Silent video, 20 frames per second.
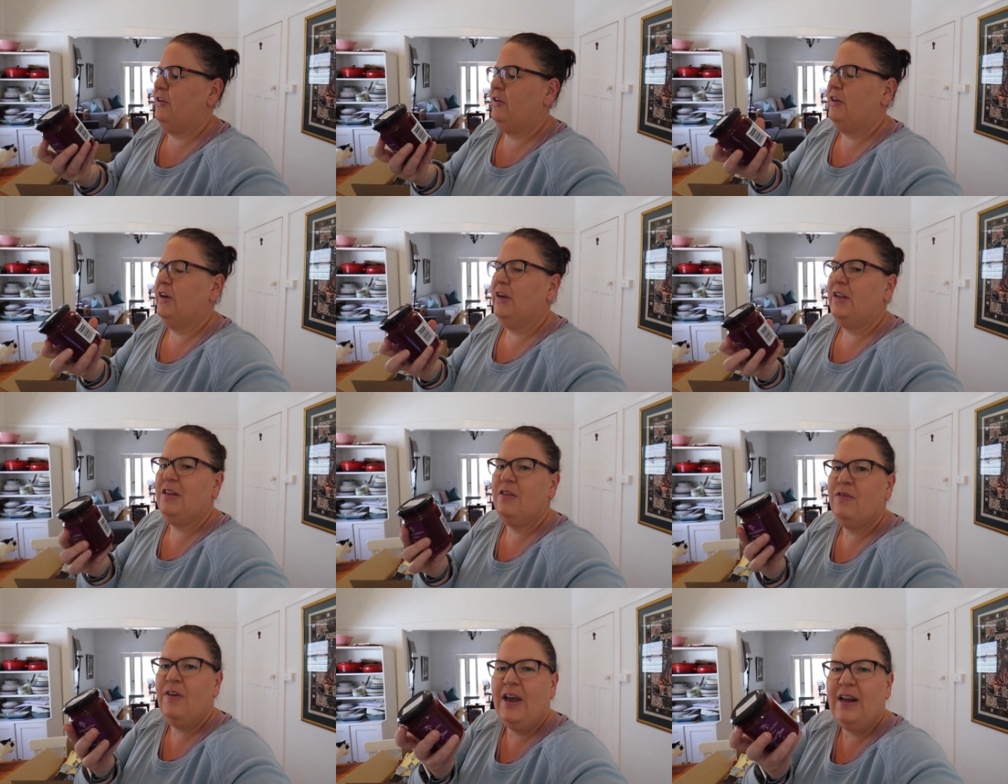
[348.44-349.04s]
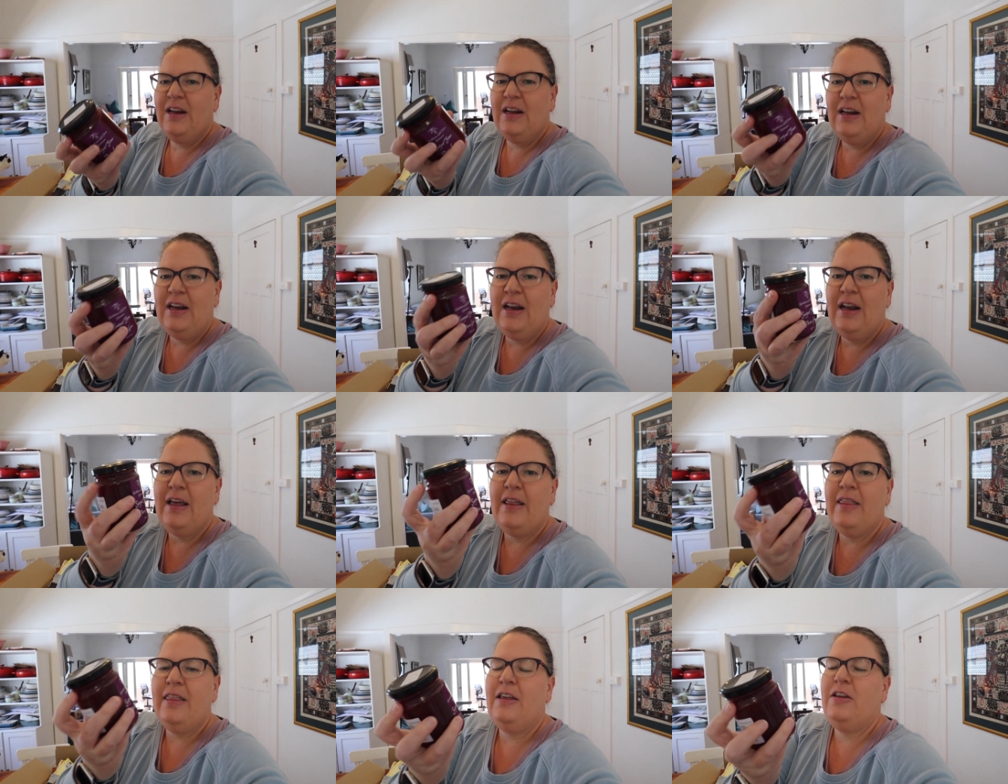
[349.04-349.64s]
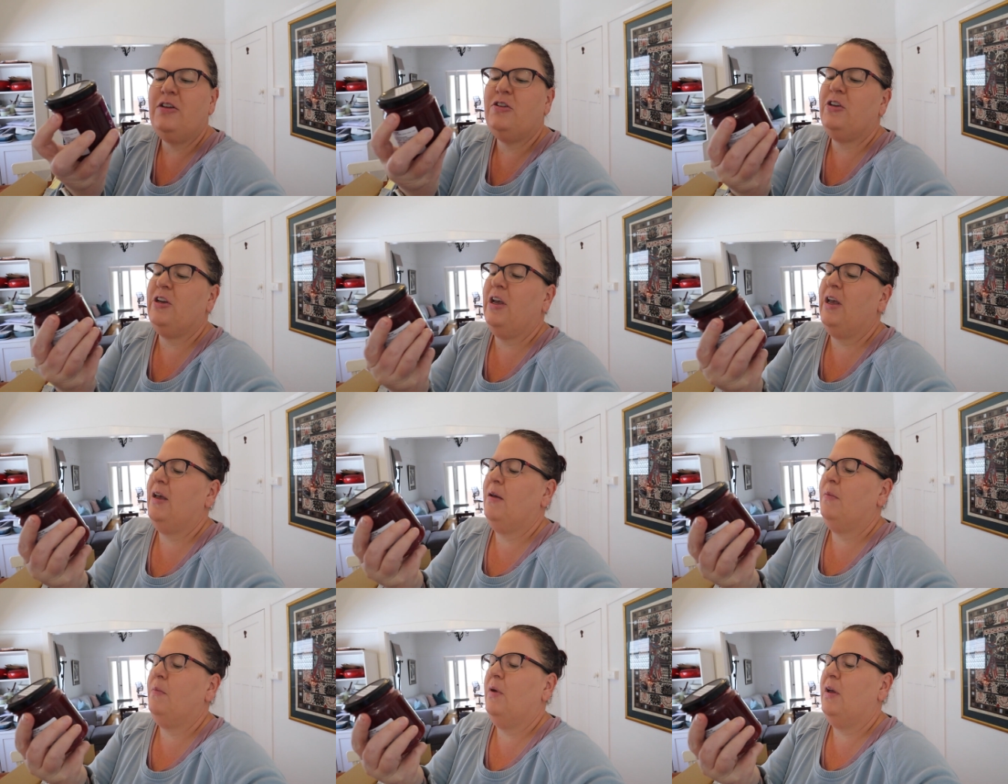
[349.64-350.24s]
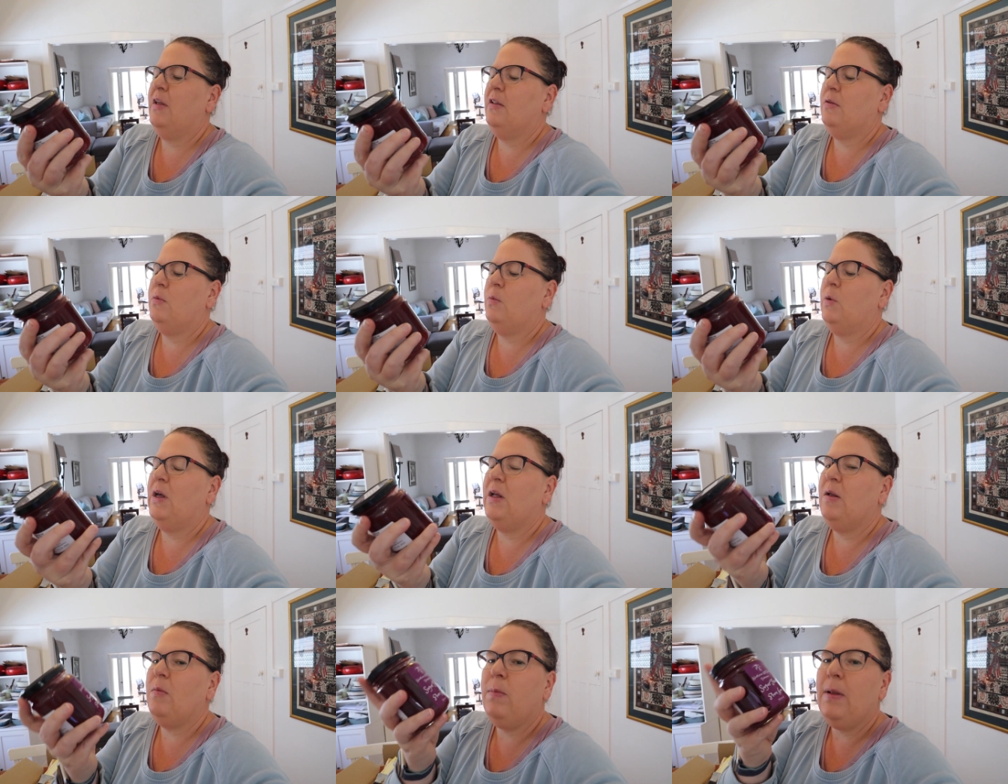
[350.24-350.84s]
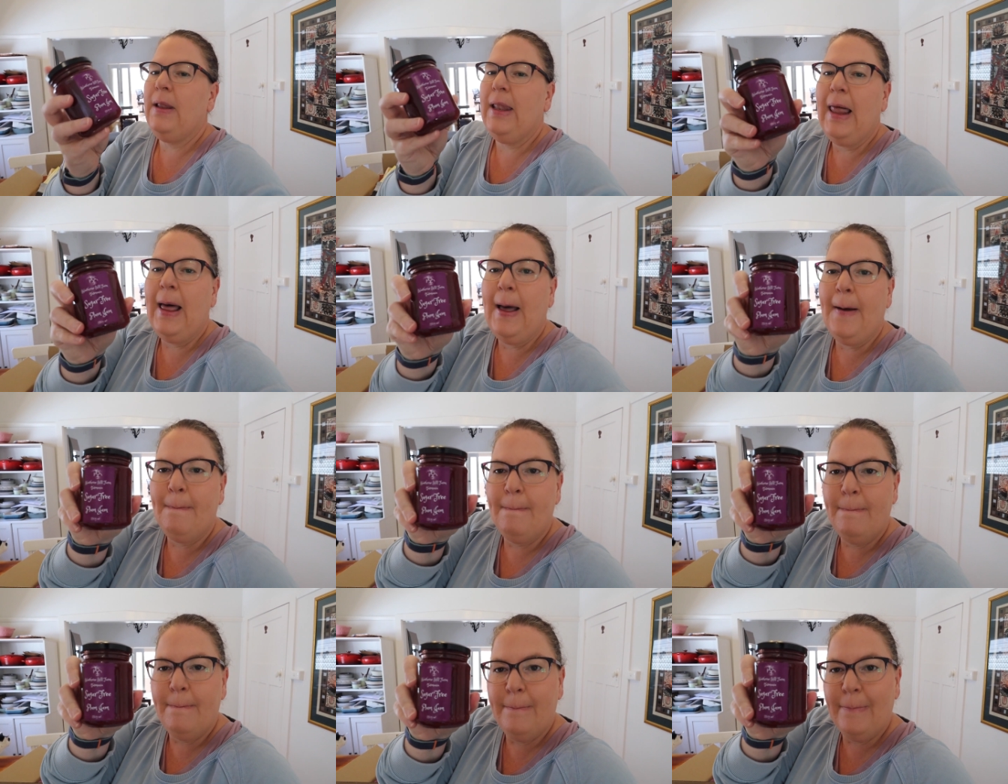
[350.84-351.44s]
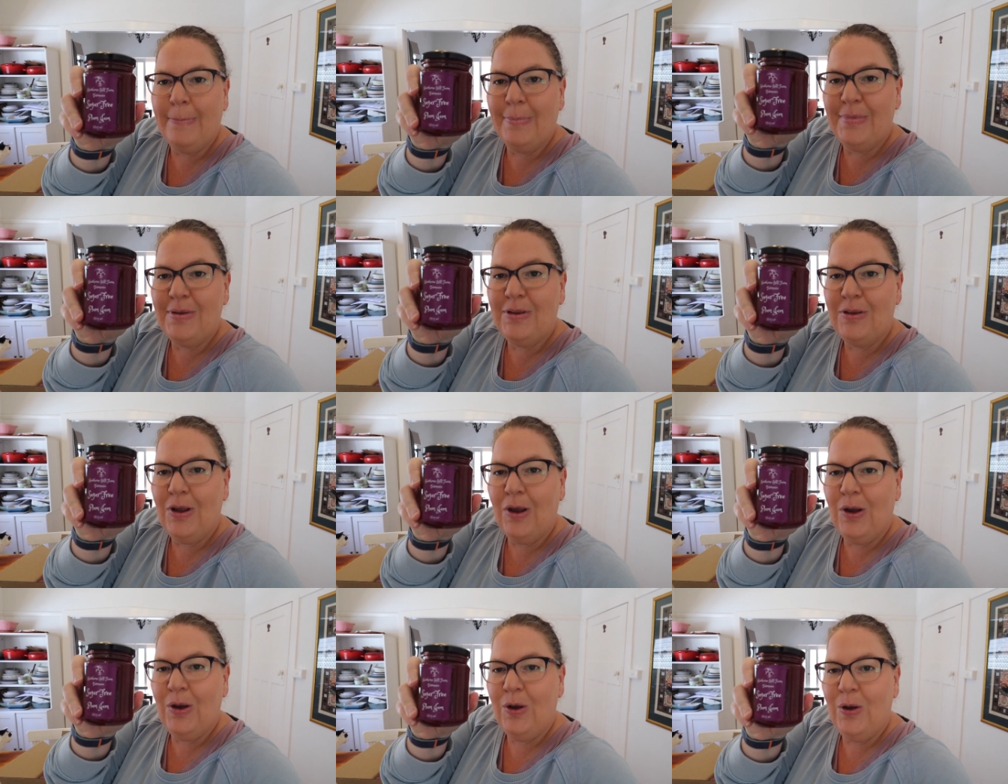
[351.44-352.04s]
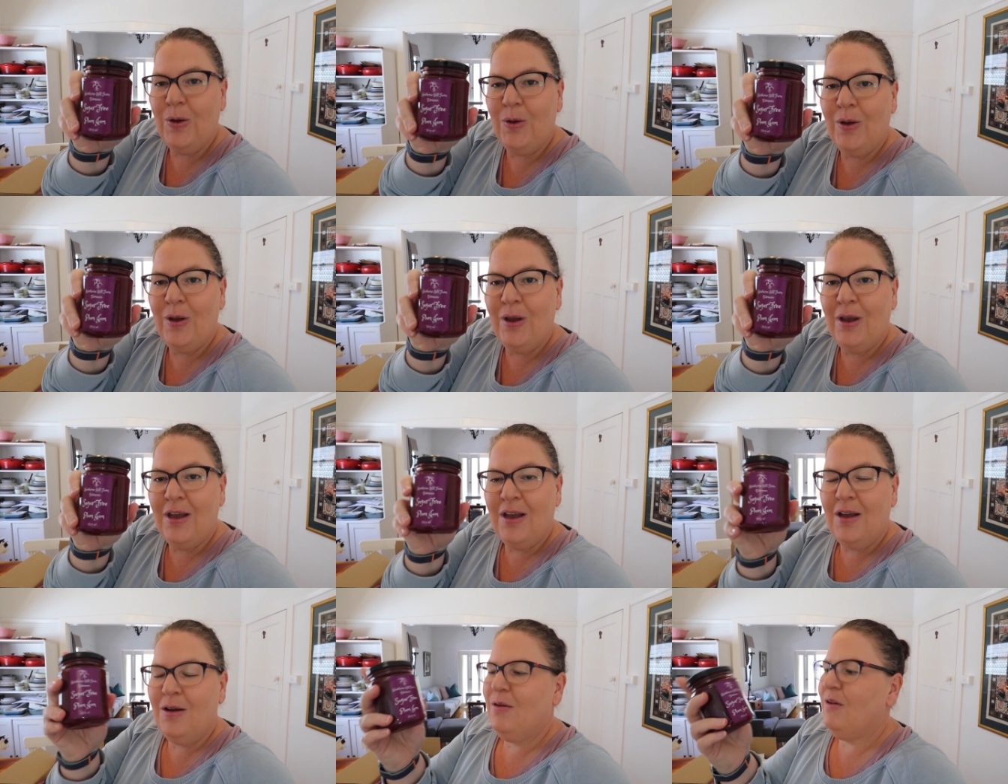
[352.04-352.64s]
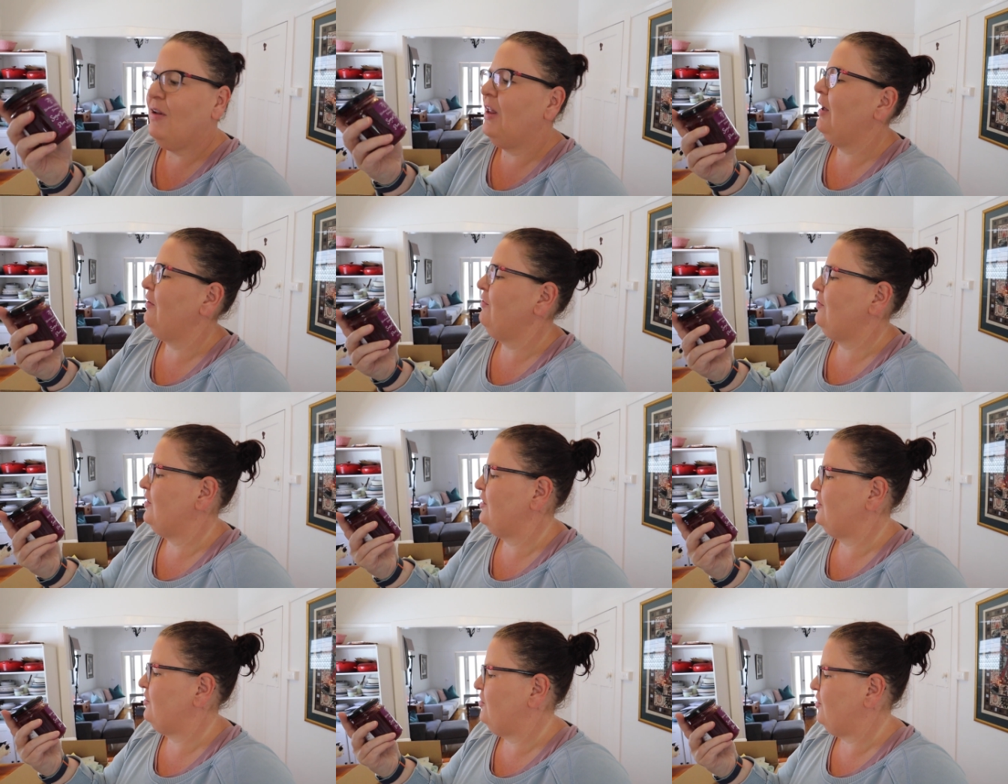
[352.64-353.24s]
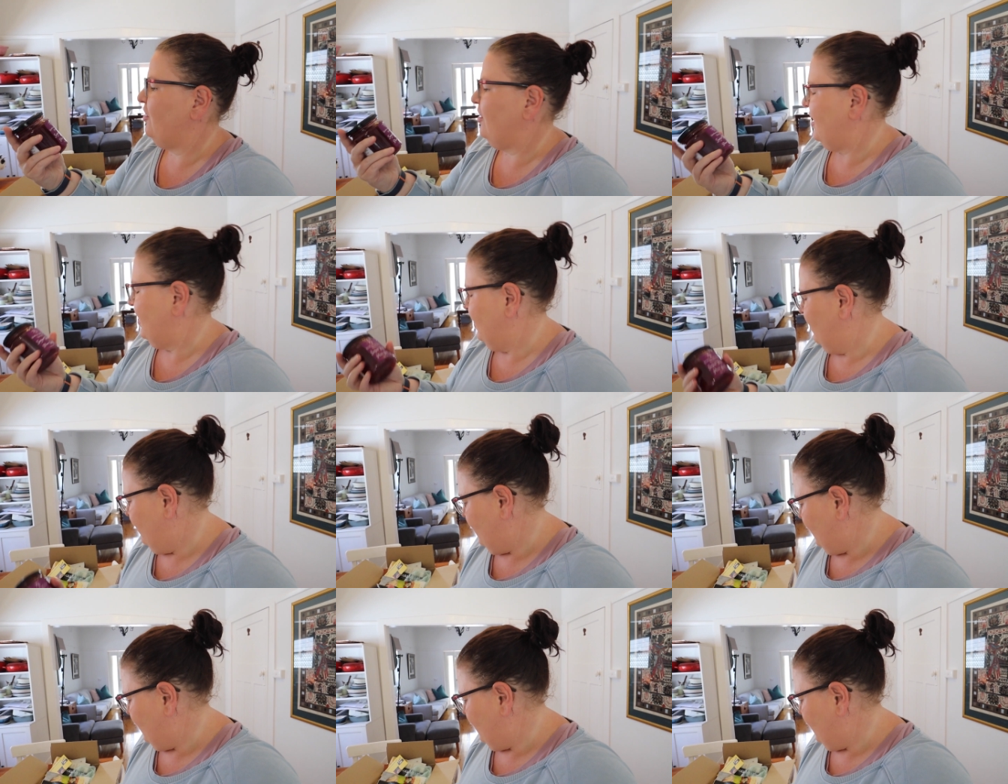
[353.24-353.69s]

Just found another jam as well, plum. So we'll have to try